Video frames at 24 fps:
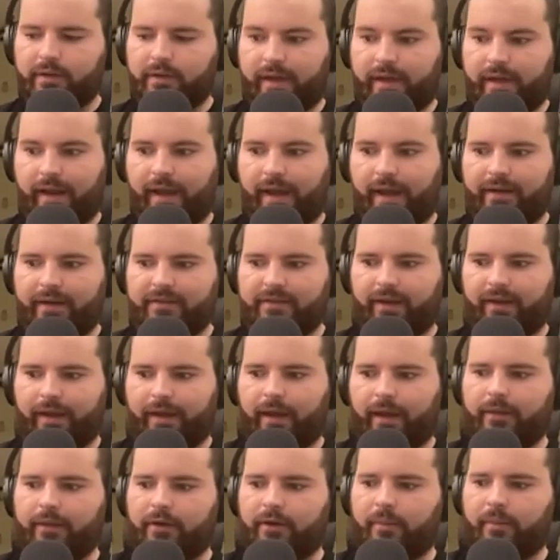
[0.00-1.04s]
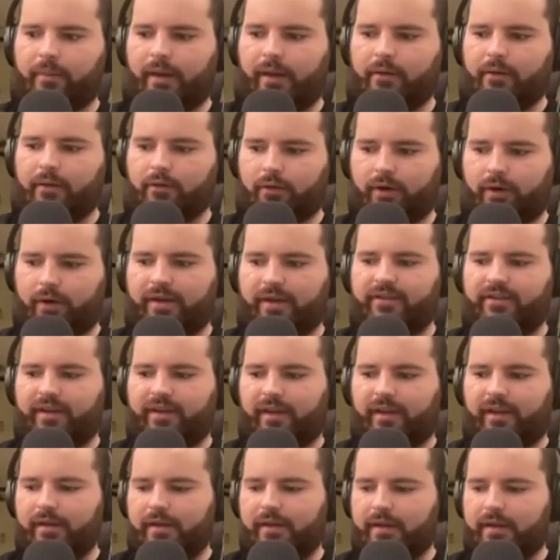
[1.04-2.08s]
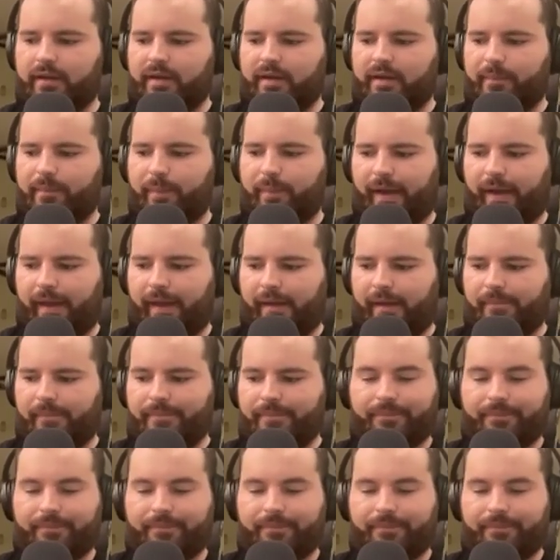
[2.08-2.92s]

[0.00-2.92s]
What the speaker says: in hindsight a little bit crazy, but